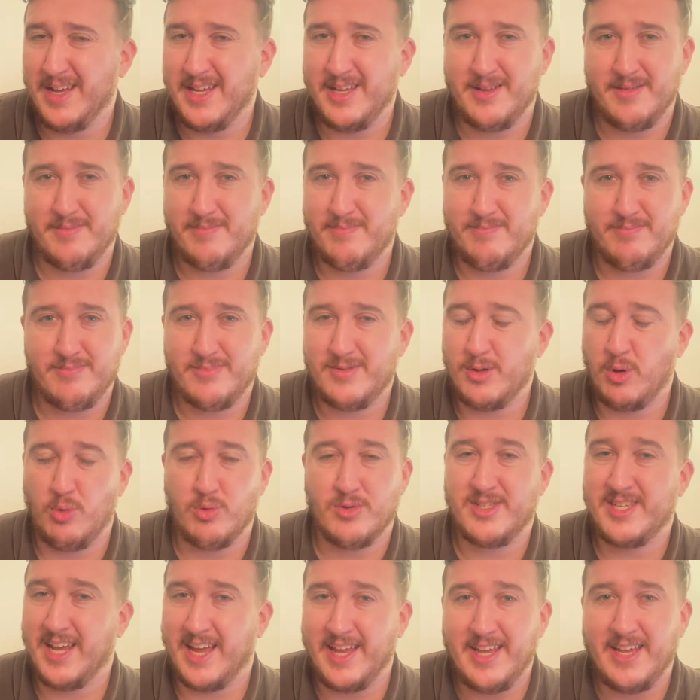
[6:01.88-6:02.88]
make
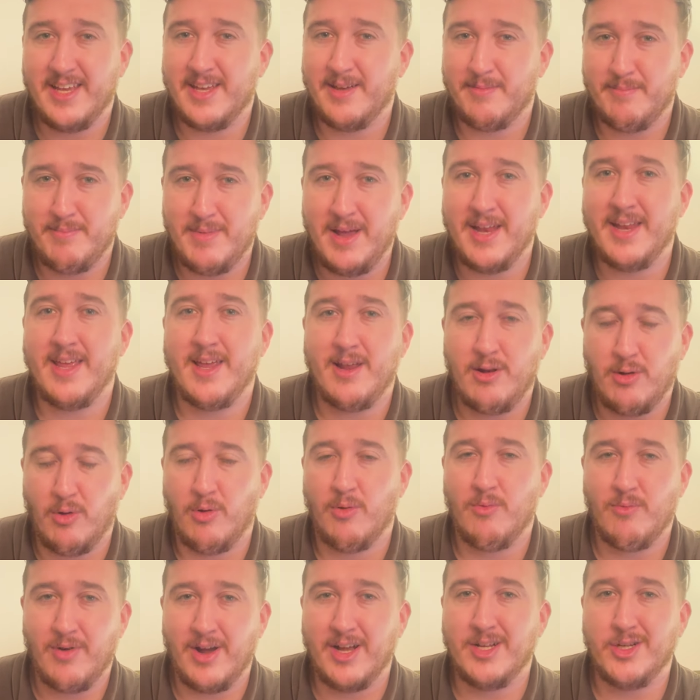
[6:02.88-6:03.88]
or take many
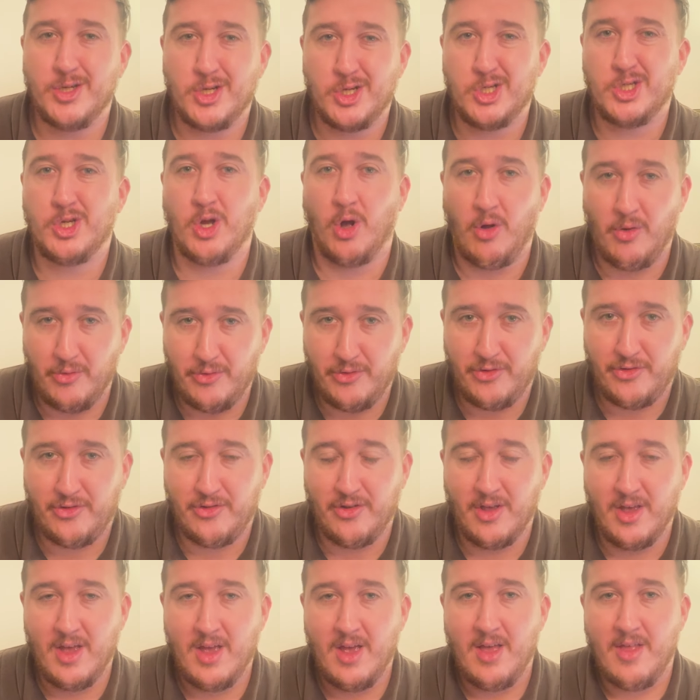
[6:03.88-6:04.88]
long-range
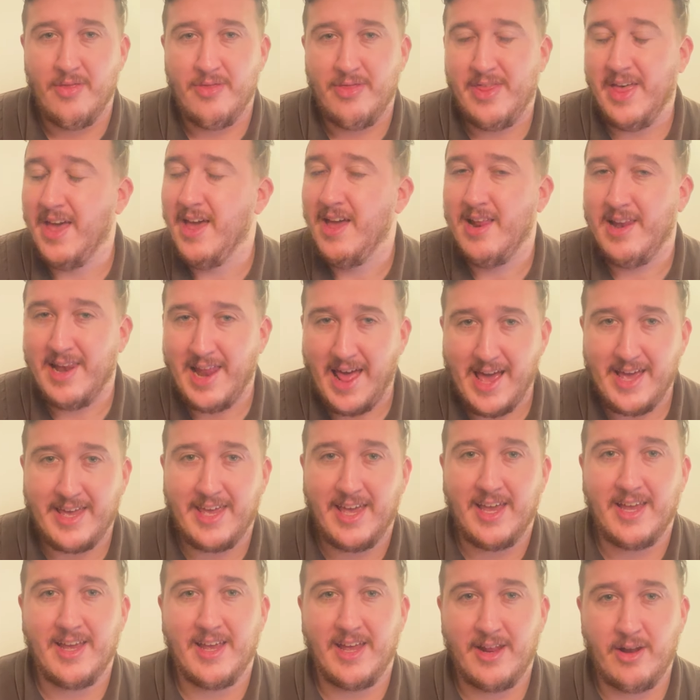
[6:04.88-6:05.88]
shots. They're
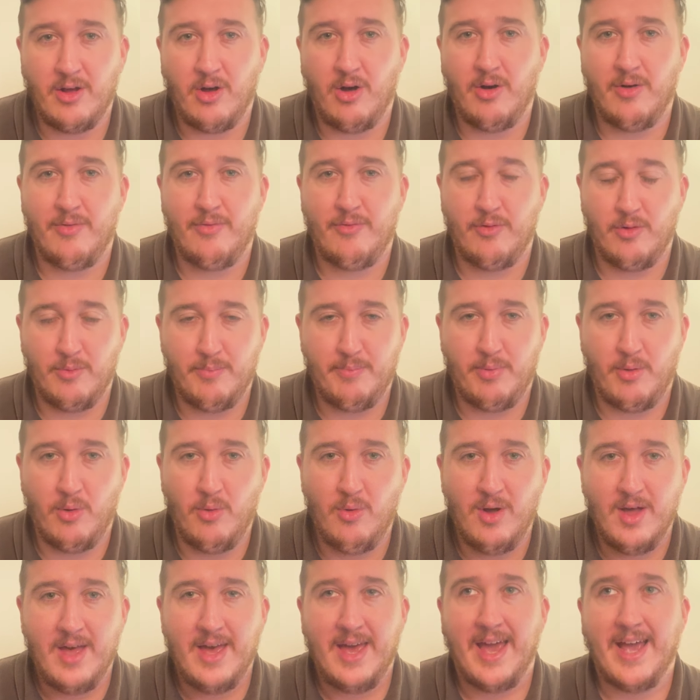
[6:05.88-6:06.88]
lacking in our
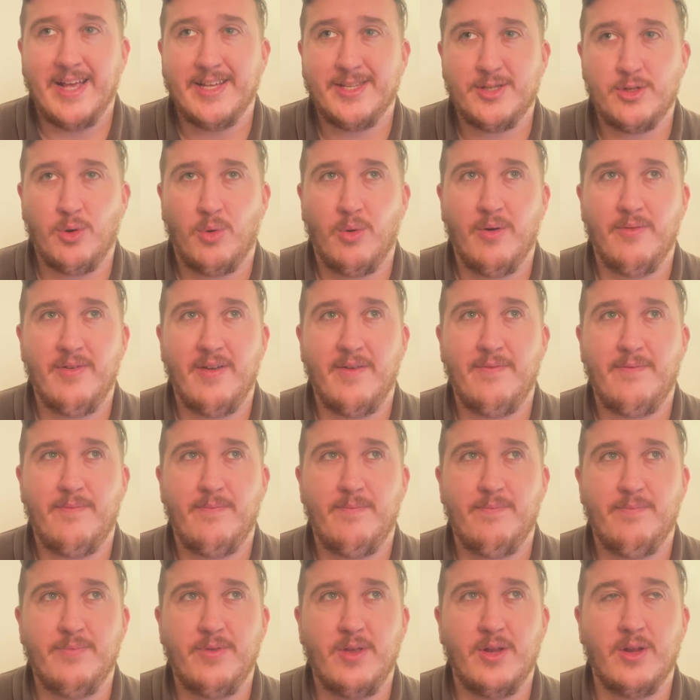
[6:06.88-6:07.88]
football. It's sort of if,
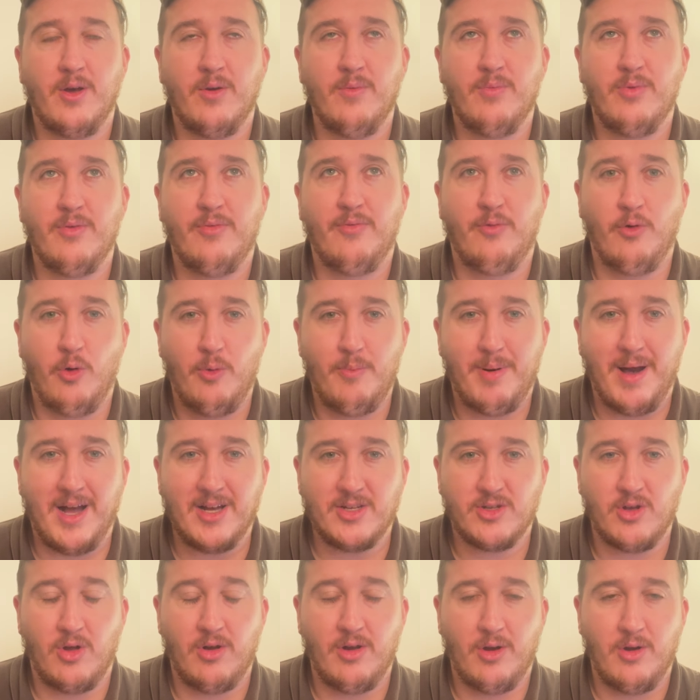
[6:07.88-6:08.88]
you know, the
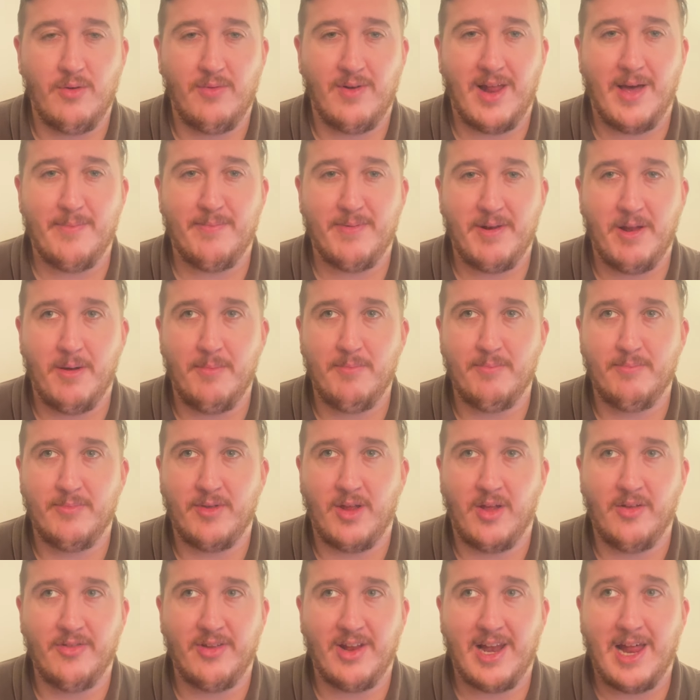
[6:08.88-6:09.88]
fullbacks aren't overlapping,
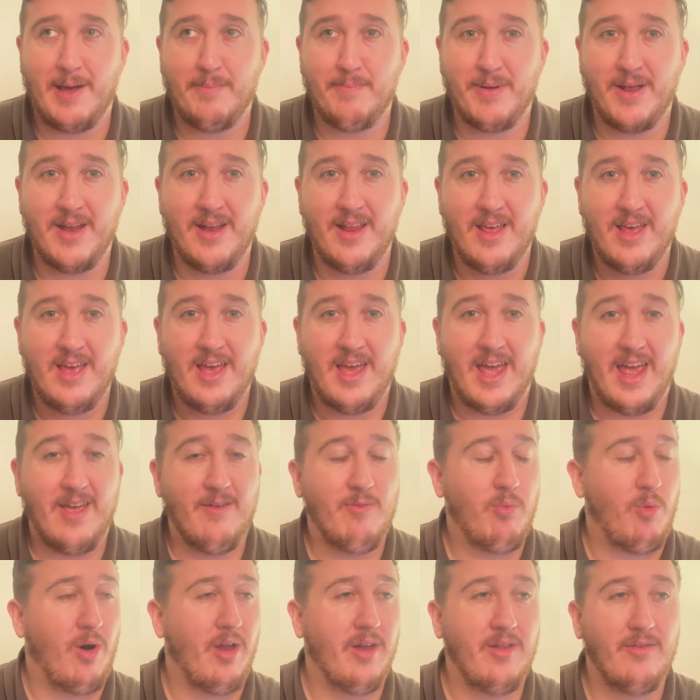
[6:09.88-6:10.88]
underlapping.
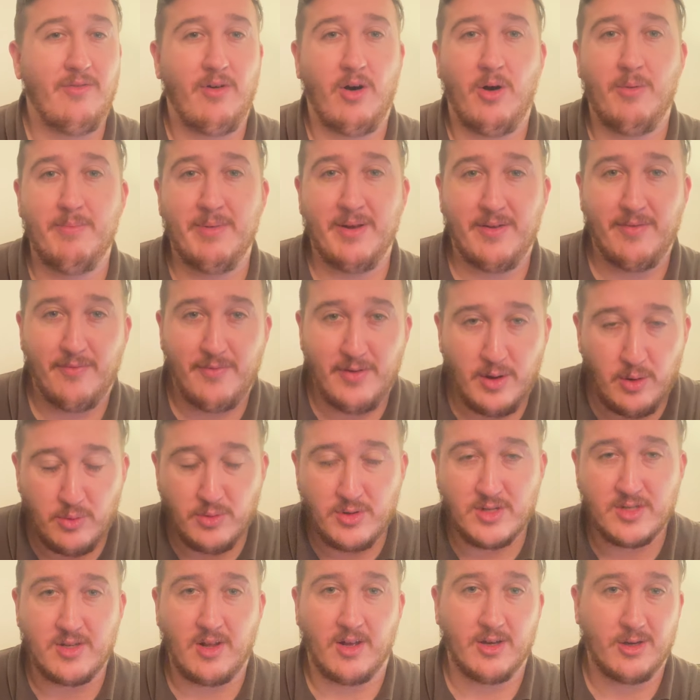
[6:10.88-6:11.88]
If one of our
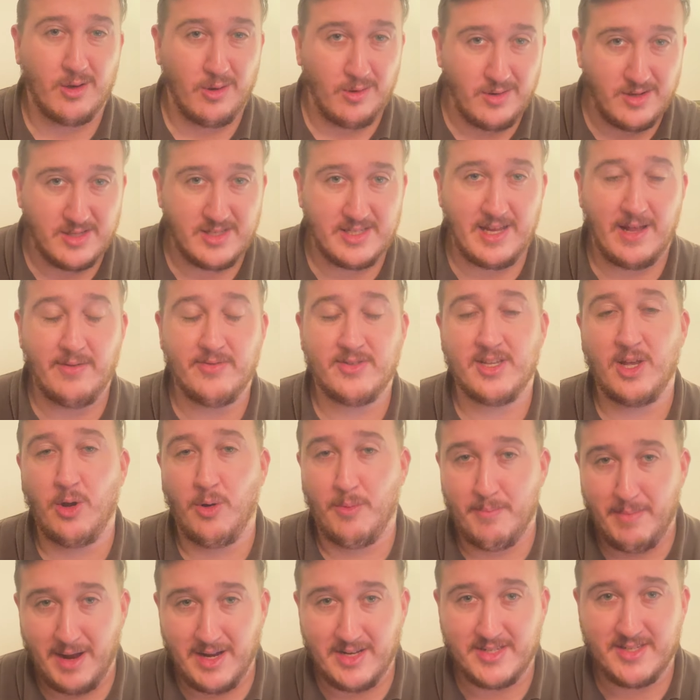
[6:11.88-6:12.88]
midfielders, like Kulusevski
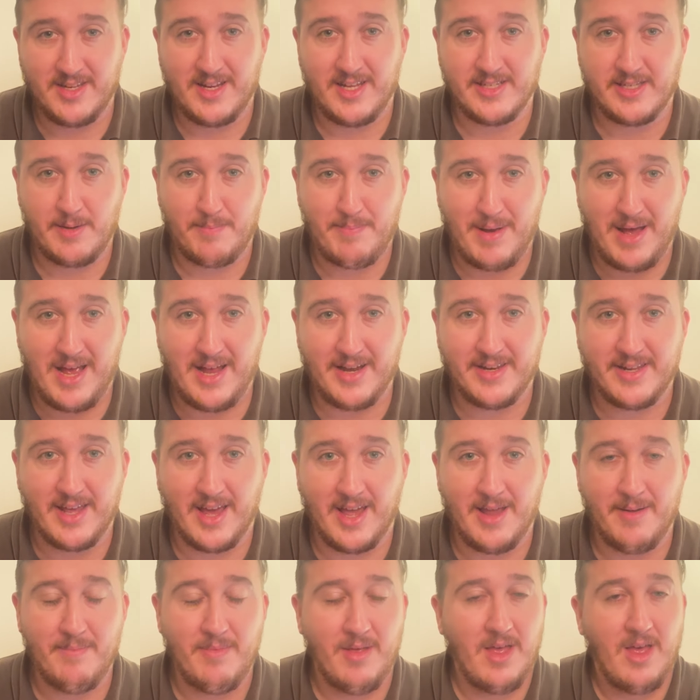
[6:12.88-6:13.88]
or Maddison, has a bad
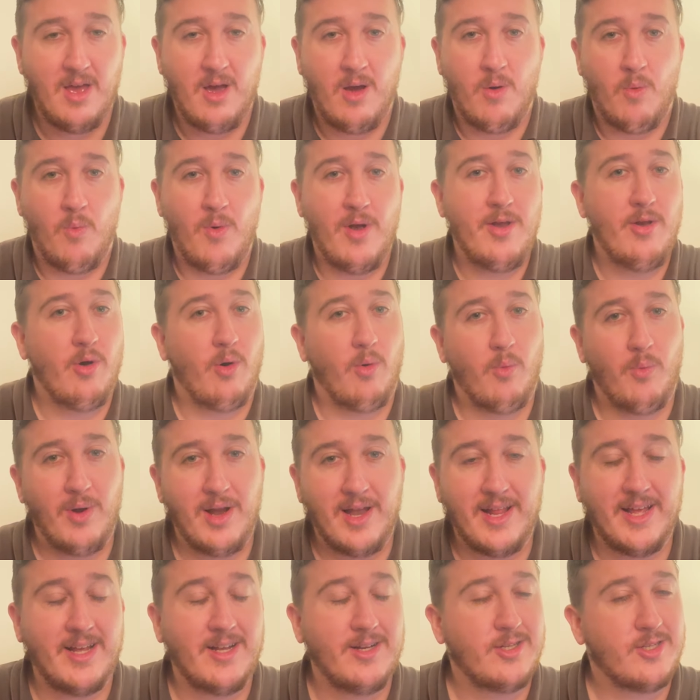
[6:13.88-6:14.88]
game, we're not
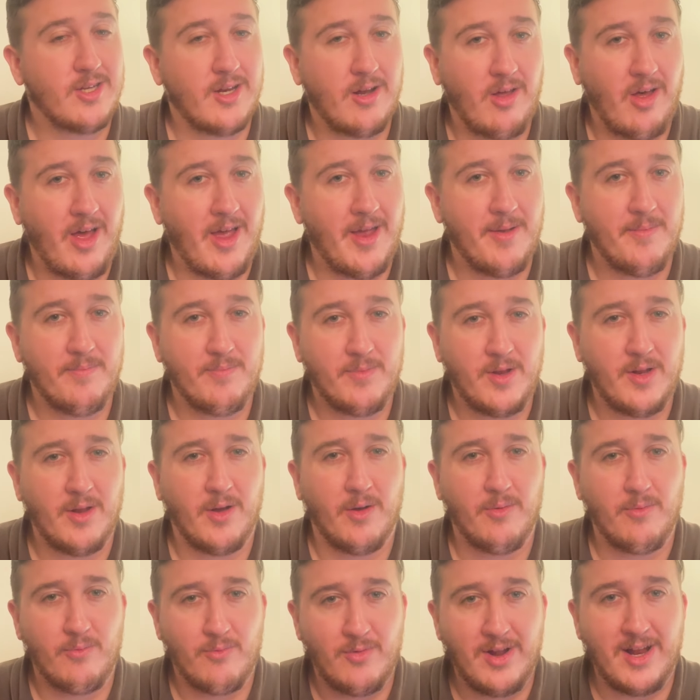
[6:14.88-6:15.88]
willing to, like, you
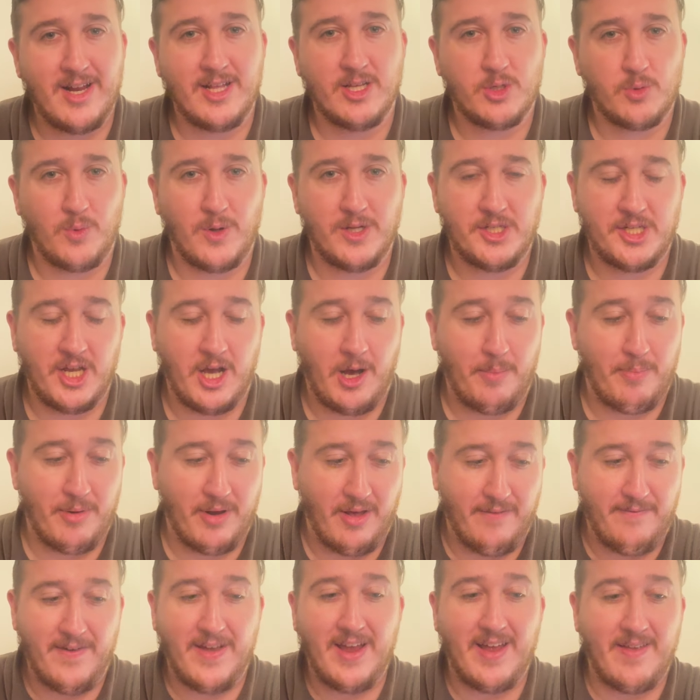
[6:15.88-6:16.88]
know, really switch it up.
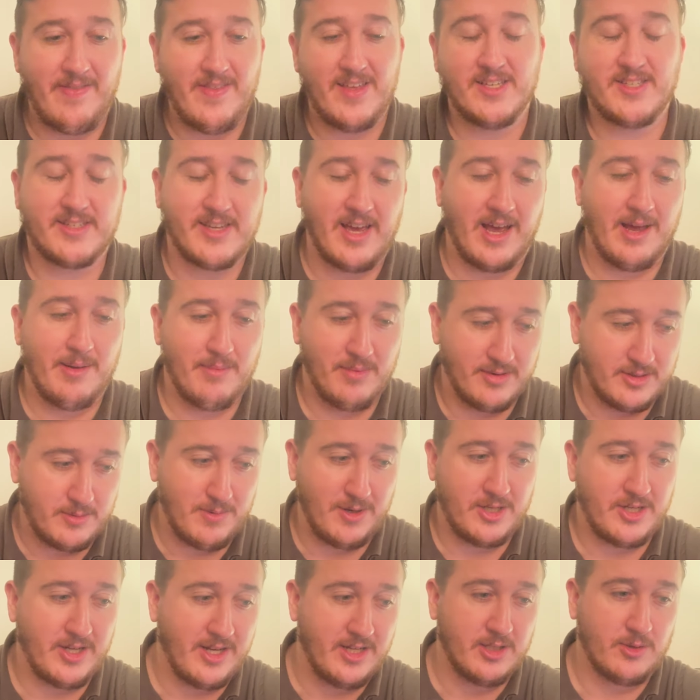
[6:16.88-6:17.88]
And I think in this game,
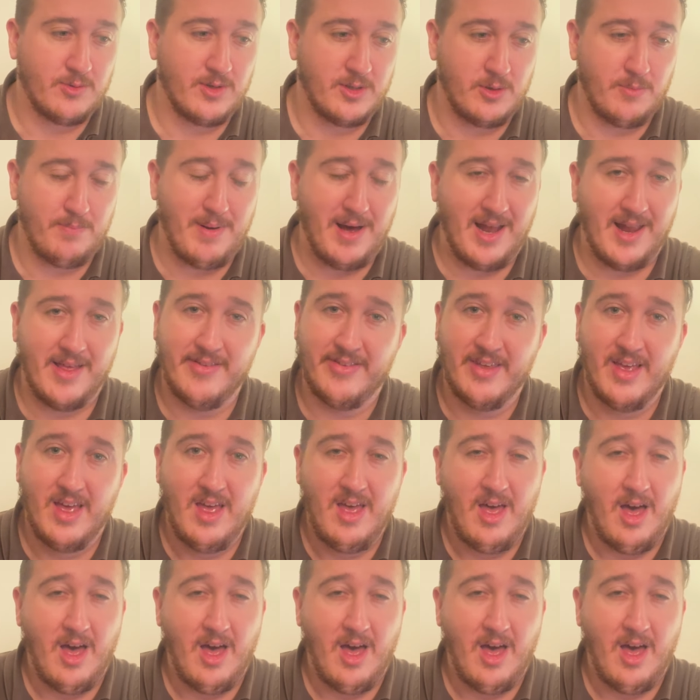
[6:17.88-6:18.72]
especially against Crystal Palace,